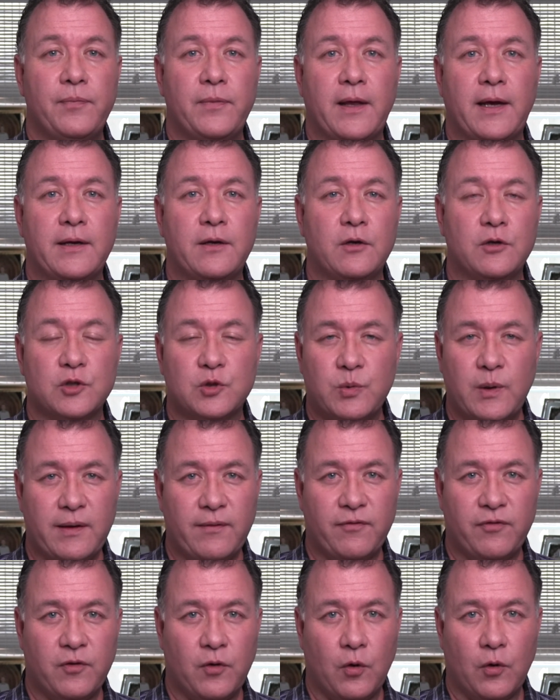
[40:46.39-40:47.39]
I don't sweep
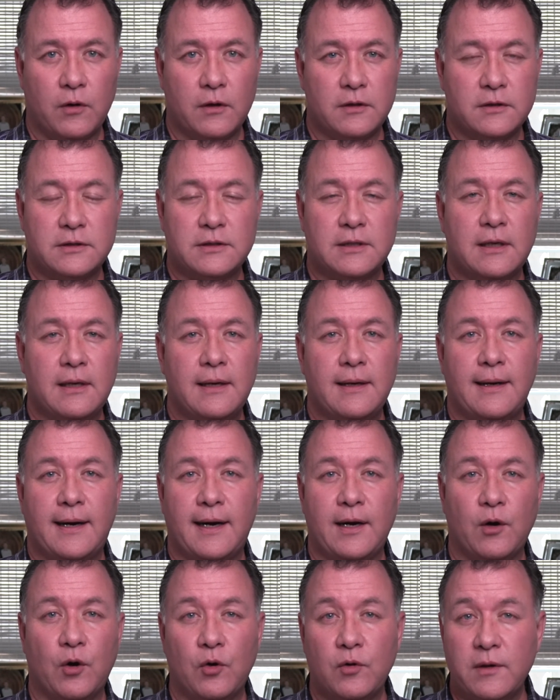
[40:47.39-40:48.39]
floors. I
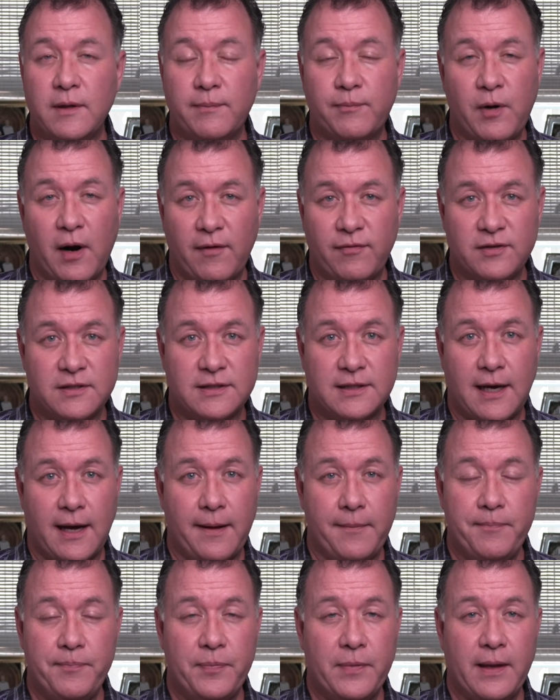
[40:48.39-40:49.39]
only prophesy.
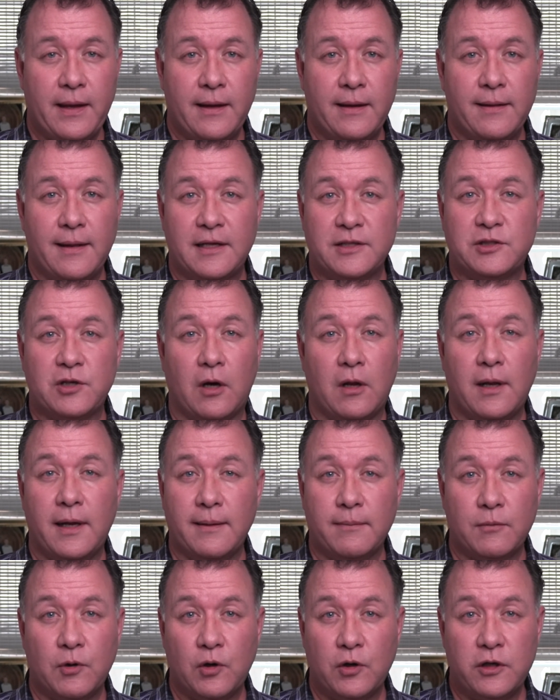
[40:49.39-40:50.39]
That's all
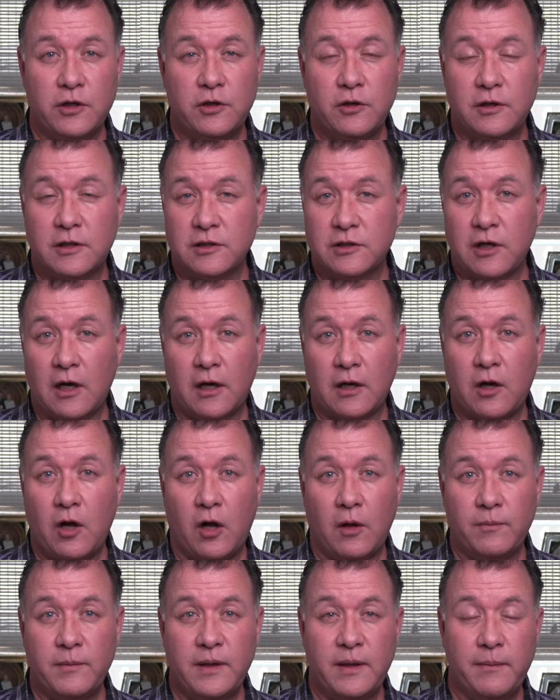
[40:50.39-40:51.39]
I'm going to do because God
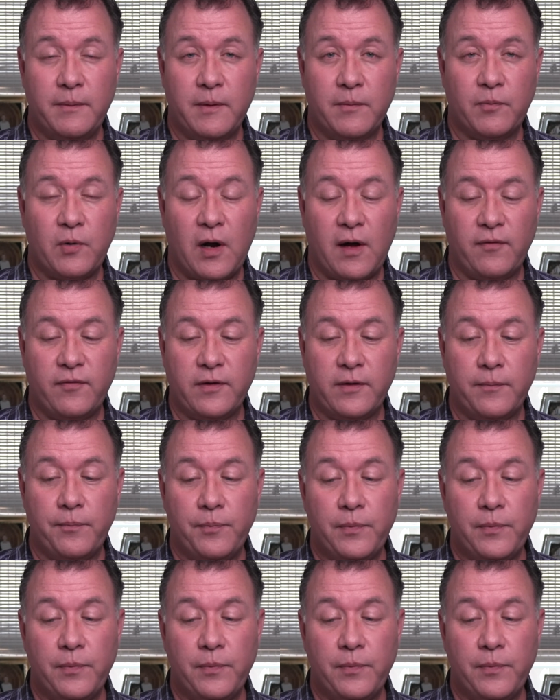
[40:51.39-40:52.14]
called me to be a prophet.